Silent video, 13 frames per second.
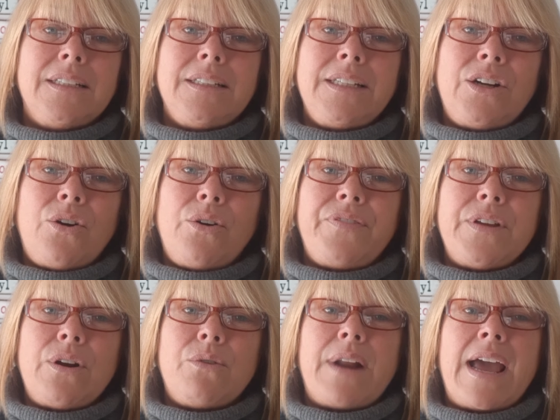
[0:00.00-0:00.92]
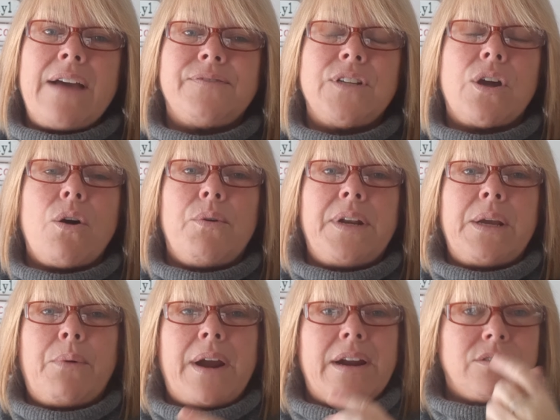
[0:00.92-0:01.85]
If you don't have to go
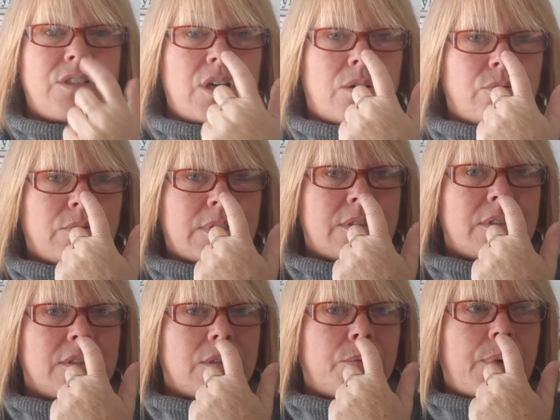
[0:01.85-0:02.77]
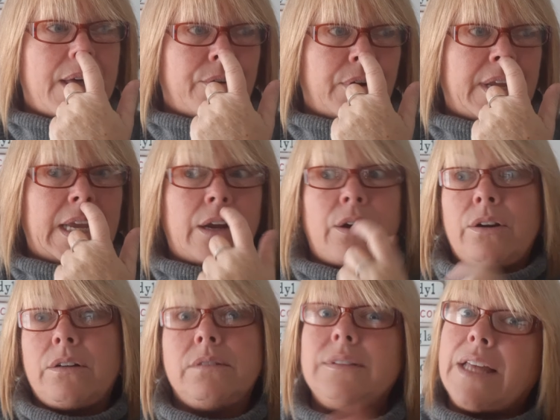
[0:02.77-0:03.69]
anywhere, don't. The weather
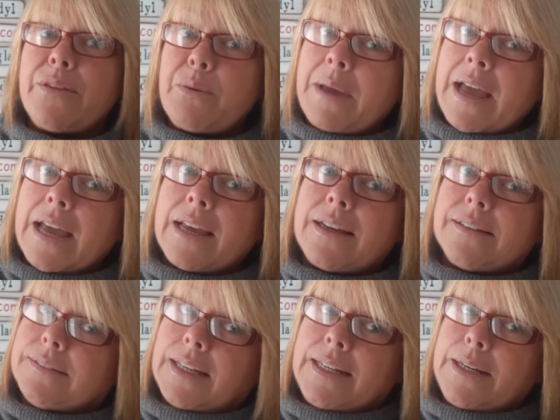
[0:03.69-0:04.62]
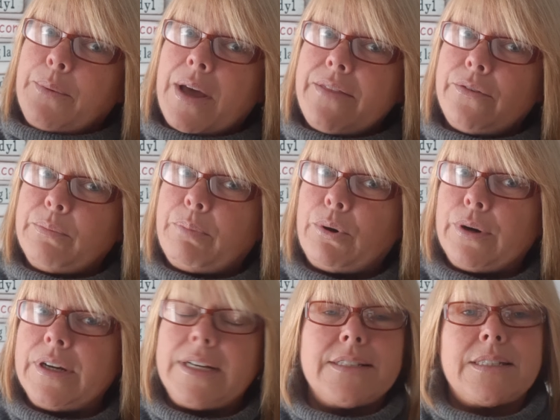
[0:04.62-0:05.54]
here, Leatherbag Lady Weather
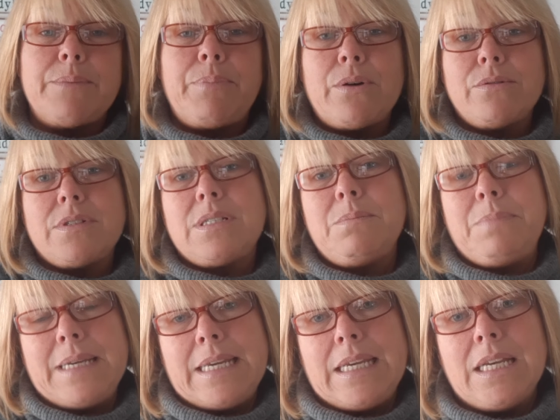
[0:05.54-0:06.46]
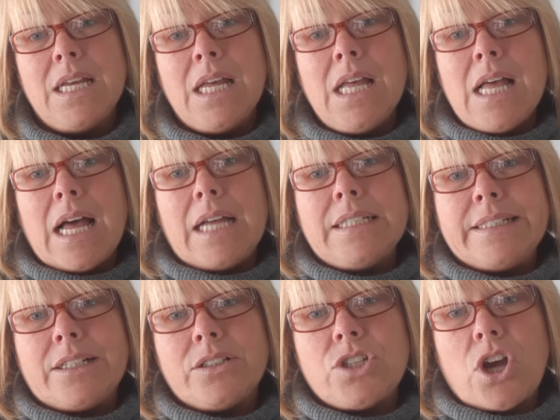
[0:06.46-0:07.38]
Report, is supposed to be a
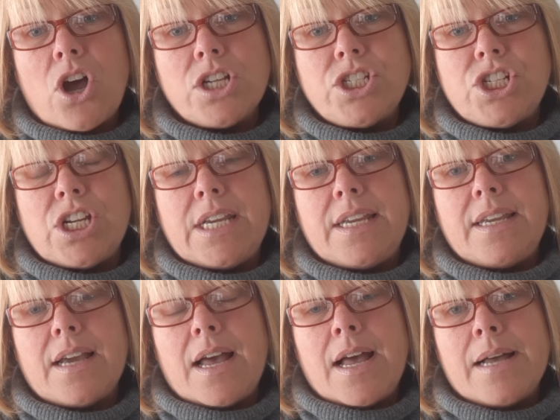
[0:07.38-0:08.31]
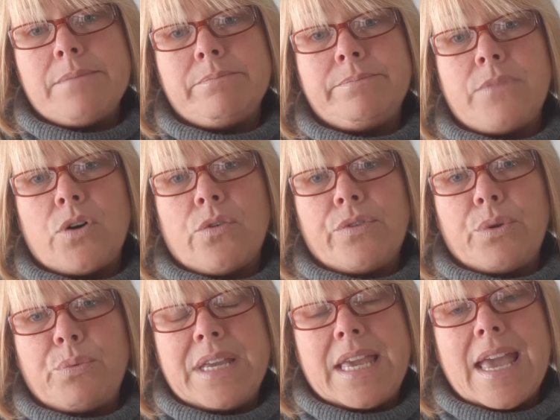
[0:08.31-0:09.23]
little dodgy over
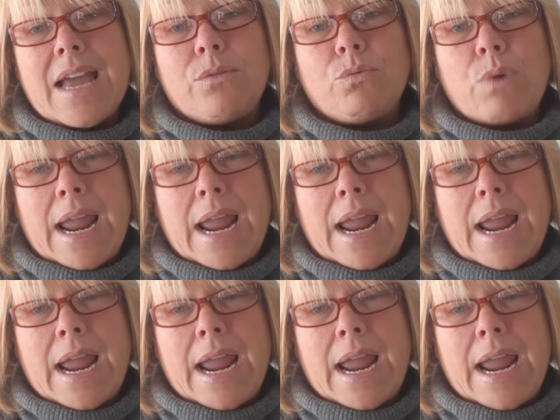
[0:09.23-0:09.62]
the weekend.